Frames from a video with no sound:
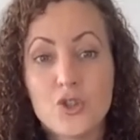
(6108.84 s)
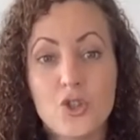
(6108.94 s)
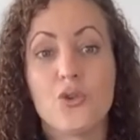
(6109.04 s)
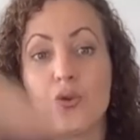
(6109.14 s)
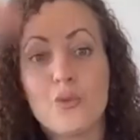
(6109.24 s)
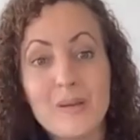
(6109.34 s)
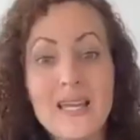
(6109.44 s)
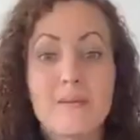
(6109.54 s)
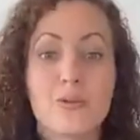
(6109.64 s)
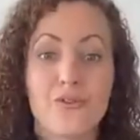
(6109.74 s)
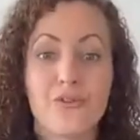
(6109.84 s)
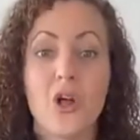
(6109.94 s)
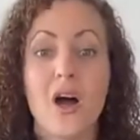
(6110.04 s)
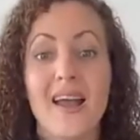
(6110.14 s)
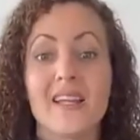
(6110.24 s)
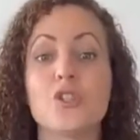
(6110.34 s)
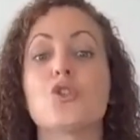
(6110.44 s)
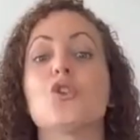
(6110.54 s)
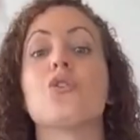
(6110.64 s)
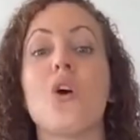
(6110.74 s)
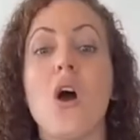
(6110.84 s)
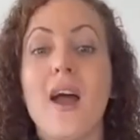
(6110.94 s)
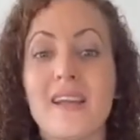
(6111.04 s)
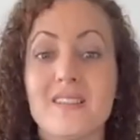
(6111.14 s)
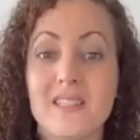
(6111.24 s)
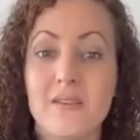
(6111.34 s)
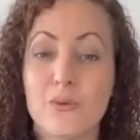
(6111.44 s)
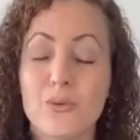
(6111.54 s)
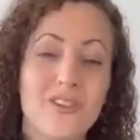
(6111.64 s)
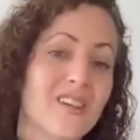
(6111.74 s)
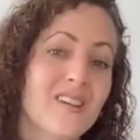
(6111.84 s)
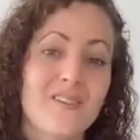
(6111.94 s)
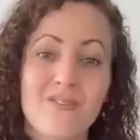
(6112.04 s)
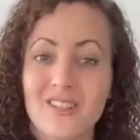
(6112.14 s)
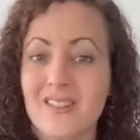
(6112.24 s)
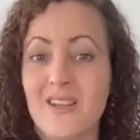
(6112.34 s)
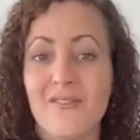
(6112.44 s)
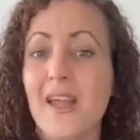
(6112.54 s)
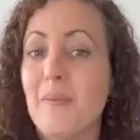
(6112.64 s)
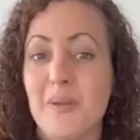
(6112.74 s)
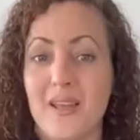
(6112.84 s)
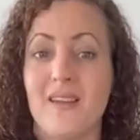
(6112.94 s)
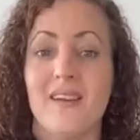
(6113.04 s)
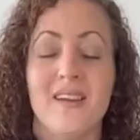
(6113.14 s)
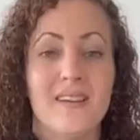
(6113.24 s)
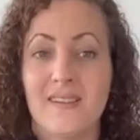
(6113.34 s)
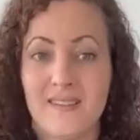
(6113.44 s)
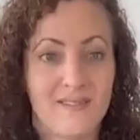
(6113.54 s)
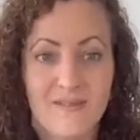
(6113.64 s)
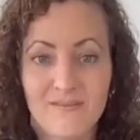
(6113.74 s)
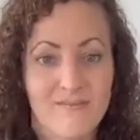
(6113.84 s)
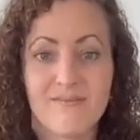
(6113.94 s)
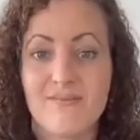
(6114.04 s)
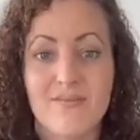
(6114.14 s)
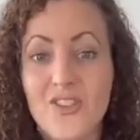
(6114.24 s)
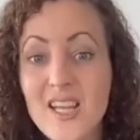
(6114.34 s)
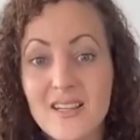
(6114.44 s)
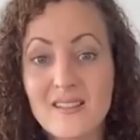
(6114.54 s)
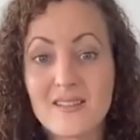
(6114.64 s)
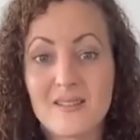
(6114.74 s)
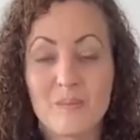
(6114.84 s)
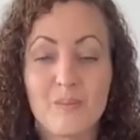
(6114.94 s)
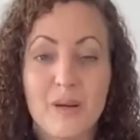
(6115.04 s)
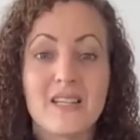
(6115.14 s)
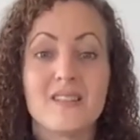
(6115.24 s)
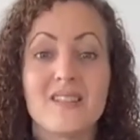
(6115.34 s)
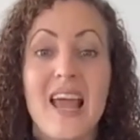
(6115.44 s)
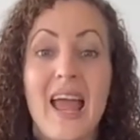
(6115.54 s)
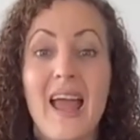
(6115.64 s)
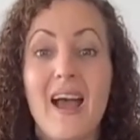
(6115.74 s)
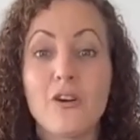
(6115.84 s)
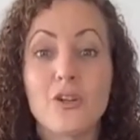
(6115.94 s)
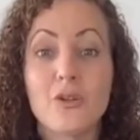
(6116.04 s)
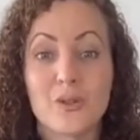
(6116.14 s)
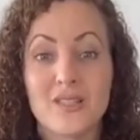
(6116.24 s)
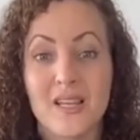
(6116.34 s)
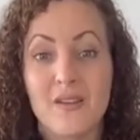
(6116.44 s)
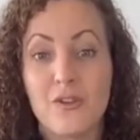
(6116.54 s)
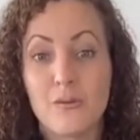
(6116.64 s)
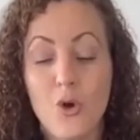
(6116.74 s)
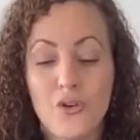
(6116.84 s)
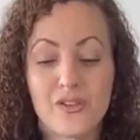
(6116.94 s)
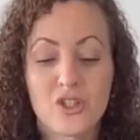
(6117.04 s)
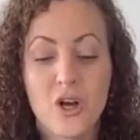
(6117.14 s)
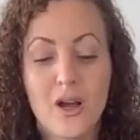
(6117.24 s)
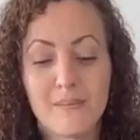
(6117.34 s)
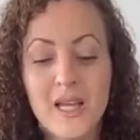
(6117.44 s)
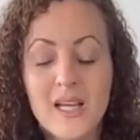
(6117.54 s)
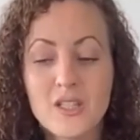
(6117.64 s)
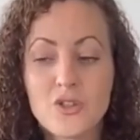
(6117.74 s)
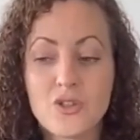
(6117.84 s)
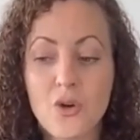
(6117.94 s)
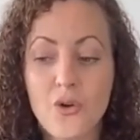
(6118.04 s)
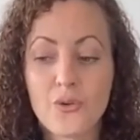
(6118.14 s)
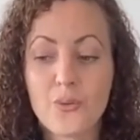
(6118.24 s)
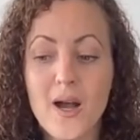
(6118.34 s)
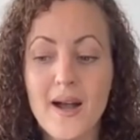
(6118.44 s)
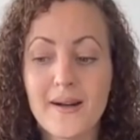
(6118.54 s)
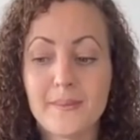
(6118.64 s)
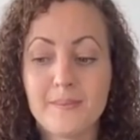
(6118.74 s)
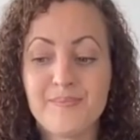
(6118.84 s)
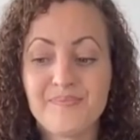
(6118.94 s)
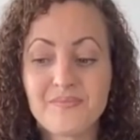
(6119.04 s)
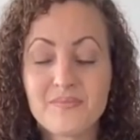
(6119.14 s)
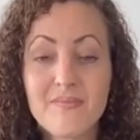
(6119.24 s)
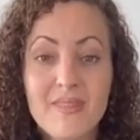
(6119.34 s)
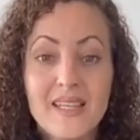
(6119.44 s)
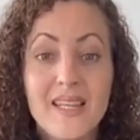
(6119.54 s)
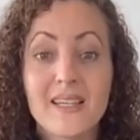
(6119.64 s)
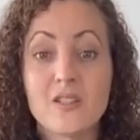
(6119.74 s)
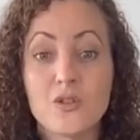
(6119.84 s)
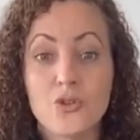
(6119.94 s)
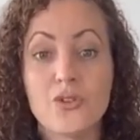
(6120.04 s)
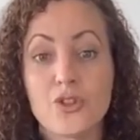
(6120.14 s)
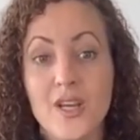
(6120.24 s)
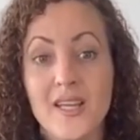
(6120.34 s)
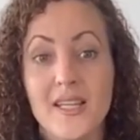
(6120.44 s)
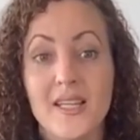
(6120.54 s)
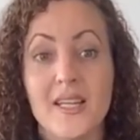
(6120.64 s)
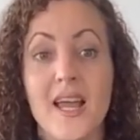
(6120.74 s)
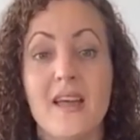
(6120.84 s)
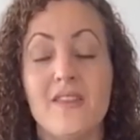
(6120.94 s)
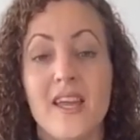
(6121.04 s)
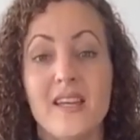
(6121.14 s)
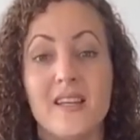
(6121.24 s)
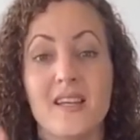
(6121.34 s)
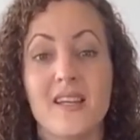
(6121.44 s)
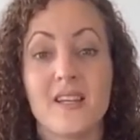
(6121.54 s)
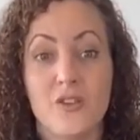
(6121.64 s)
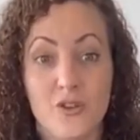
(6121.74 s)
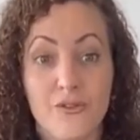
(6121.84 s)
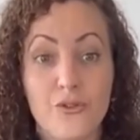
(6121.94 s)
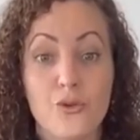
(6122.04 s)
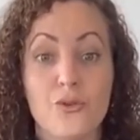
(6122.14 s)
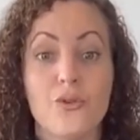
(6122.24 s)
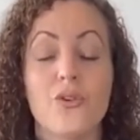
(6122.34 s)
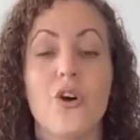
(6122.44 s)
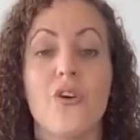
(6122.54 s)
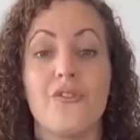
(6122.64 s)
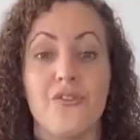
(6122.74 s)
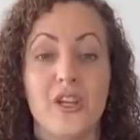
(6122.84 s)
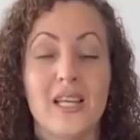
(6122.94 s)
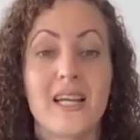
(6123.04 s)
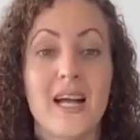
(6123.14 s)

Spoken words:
to be able to fly to the highest level. You can receive epic things, but it's how you receive them over time. So yes, do the shaking, and then the VU of feeling